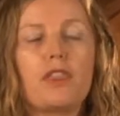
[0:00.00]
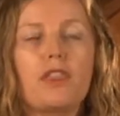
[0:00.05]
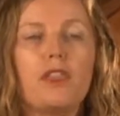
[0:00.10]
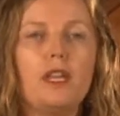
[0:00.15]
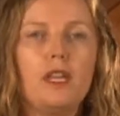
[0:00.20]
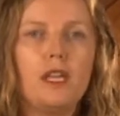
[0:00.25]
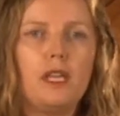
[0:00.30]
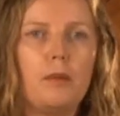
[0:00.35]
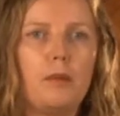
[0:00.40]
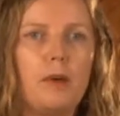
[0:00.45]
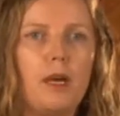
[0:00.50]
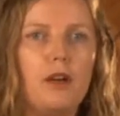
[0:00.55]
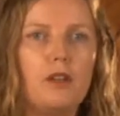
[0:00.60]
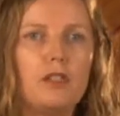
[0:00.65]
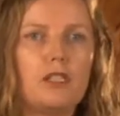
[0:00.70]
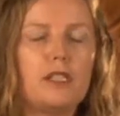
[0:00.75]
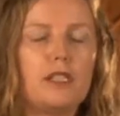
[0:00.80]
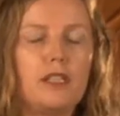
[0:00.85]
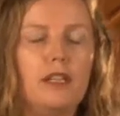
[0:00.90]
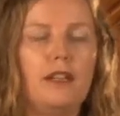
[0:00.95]
thinking
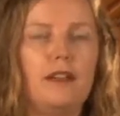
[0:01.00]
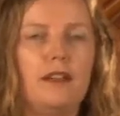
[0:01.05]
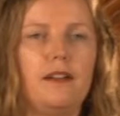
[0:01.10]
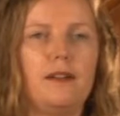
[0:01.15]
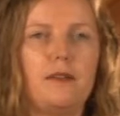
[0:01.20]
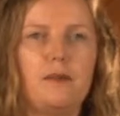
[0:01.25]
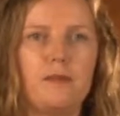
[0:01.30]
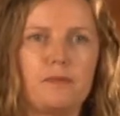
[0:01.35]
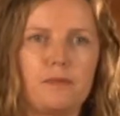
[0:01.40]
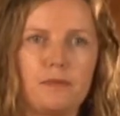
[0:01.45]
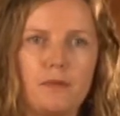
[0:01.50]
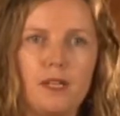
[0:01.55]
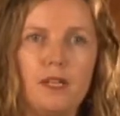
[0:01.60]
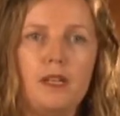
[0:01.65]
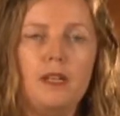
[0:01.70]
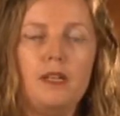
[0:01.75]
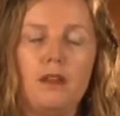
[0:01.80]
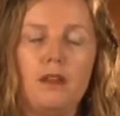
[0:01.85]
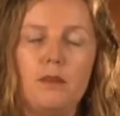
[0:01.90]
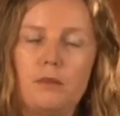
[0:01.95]
about um,
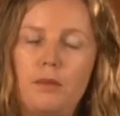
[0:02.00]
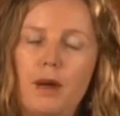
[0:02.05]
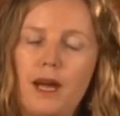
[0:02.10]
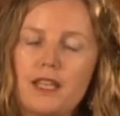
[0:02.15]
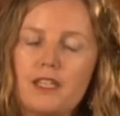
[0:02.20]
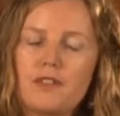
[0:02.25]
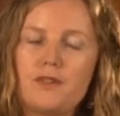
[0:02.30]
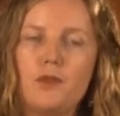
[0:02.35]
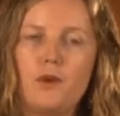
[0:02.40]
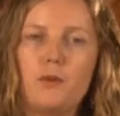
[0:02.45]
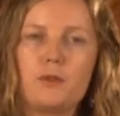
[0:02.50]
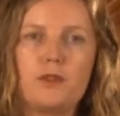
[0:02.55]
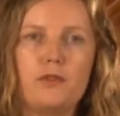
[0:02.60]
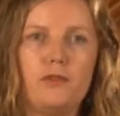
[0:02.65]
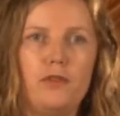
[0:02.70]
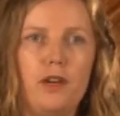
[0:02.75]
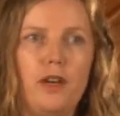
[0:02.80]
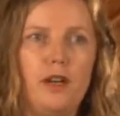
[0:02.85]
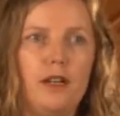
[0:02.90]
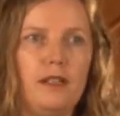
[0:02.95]
past forms
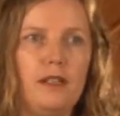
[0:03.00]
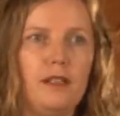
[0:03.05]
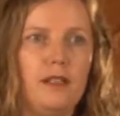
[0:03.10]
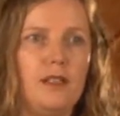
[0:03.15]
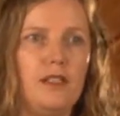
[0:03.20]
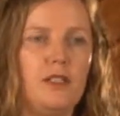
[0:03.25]
of art.